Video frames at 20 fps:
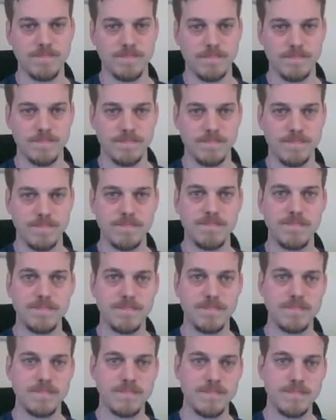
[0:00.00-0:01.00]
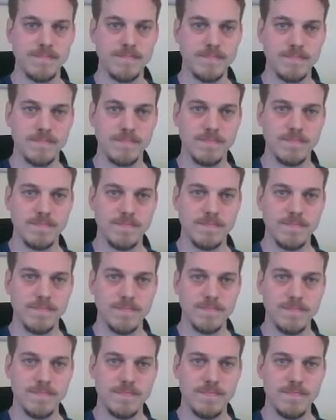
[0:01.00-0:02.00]

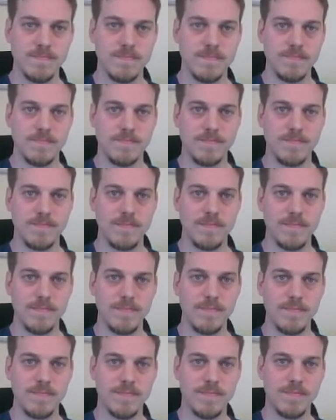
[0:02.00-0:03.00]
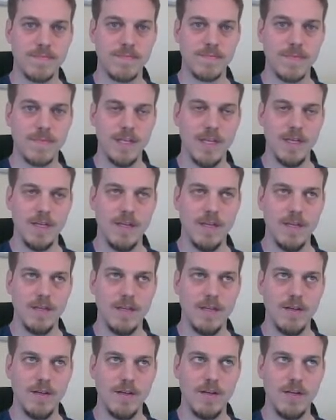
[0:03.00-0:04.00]

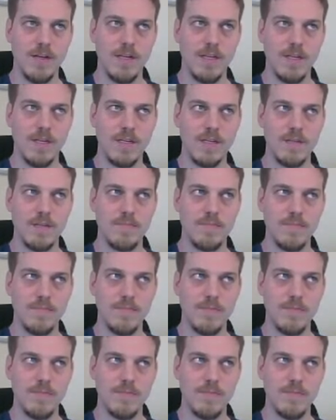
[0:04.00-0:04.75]
(not speaking)